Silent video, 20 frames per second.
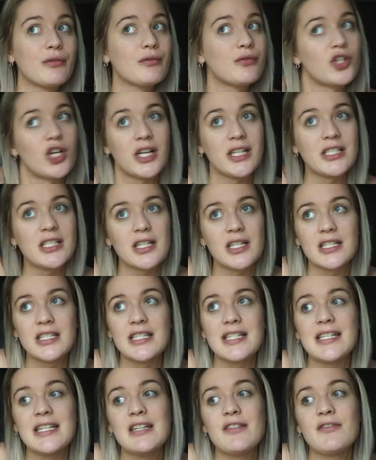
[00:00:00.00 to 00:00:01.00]
trying to
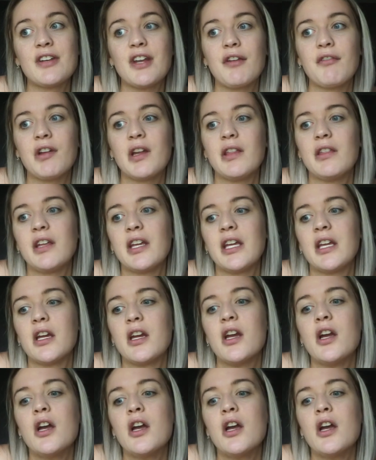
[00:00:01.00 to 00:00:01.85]
conceive and everything.